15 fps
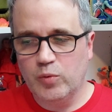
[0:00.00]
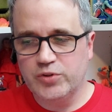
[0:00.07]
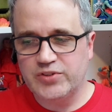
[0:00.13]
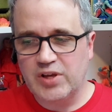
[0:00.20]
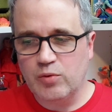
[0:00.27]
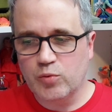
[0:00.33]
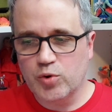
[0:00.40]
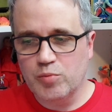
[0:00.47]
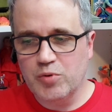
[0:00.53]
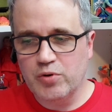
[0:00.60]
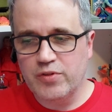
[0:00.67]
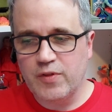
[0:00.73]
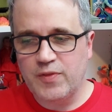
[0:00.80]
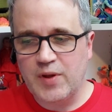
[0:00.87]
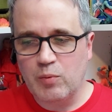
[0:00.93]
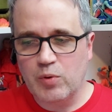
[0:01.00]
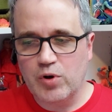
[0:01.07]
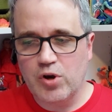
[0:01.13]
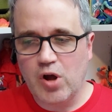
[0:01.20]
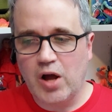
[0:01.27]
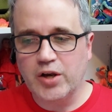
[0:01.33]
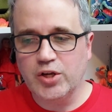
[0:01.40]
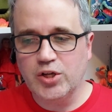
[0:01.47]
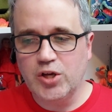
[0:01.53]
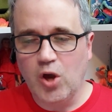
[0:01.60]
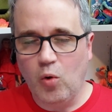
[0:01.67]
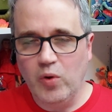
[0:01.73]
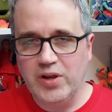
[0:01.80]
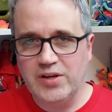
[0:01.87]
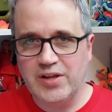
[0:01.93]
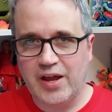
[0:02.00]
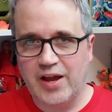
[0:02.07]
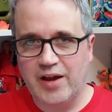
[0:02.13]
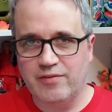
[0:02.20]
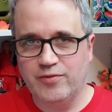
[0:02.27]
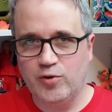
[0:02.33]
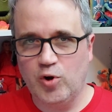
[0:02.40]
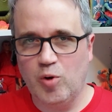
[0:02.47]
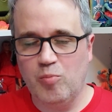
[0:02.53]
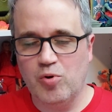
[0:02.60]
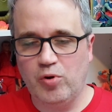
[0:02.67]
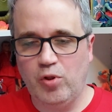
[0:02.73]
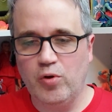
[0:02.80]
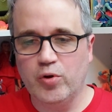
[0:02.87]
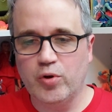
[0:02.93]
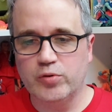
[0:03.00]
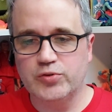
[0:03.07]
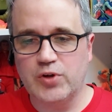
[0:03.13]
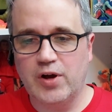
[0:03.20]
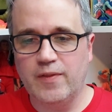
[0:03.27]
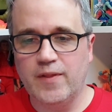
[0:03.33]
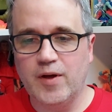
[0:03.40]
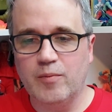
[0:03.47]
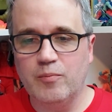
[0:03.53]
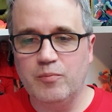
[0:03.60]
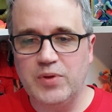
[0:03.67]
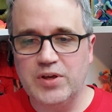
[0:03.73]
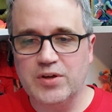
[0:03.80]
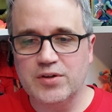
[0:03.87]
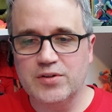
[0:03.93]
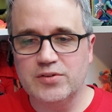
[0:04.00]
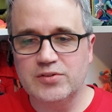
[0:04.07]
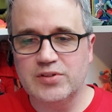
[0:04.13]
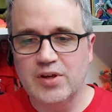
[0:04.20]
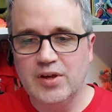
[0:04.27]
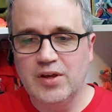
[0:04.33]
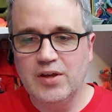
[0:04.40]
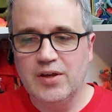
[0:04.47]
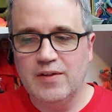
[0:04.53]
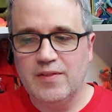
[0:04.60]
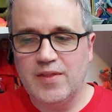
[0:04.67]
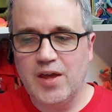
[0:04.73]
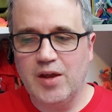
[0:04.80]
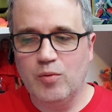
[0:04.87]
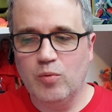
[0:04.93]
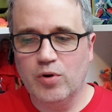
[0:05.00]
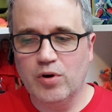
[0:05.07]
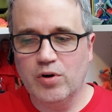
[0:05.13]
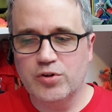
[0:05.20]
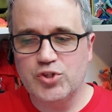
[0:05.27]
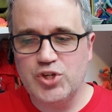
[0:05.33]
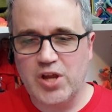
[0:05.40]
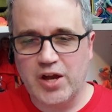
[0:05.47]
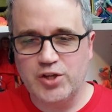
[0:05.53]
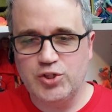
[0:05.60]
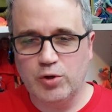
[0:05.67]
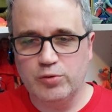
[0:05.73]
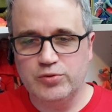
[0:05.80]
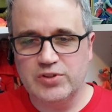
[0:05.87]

a rumor that they were not going to have Cobra logos on them because they were G.I. Joes in